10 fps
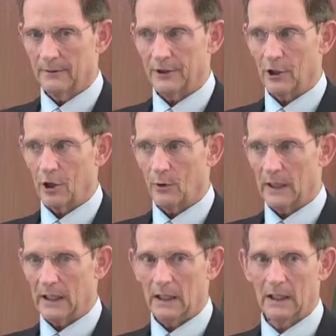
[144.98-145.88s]
The
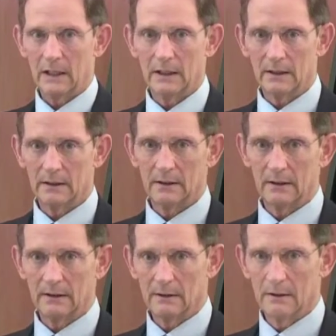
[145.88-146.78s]
ROI.
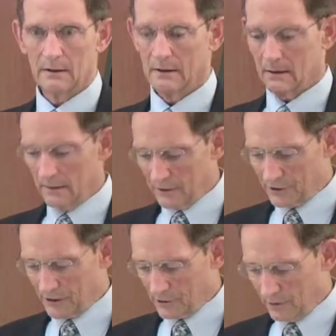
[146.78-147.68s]
The
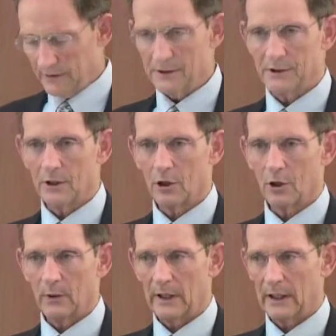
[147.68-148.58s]
sizzle is the
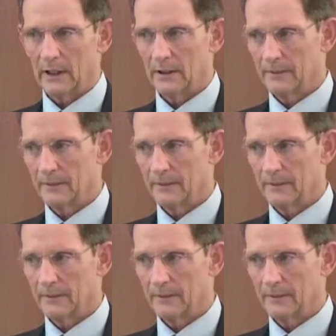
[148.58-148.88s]
ROI.